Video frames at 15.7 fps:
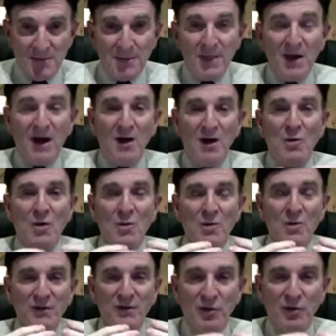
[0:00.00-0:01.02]
I work with
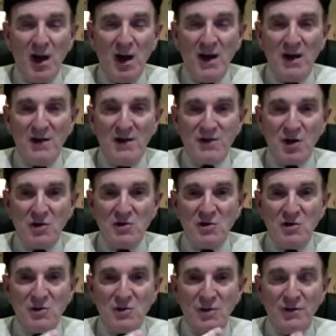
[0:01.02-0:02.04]
a variety of surgeons
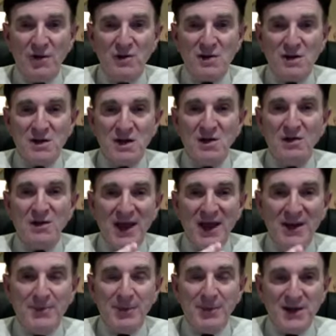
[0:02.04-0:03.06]
who are very skilled. They
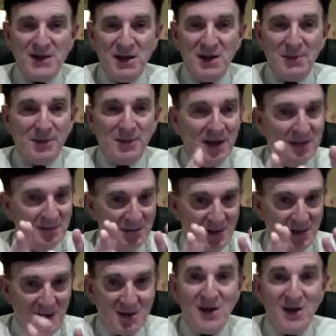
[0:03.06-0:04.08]
place the implant.
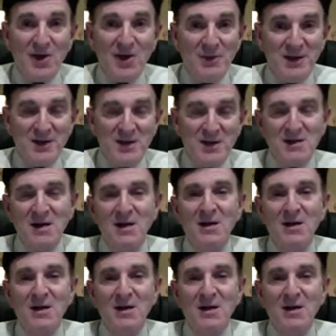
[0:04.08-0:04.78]
That's their business.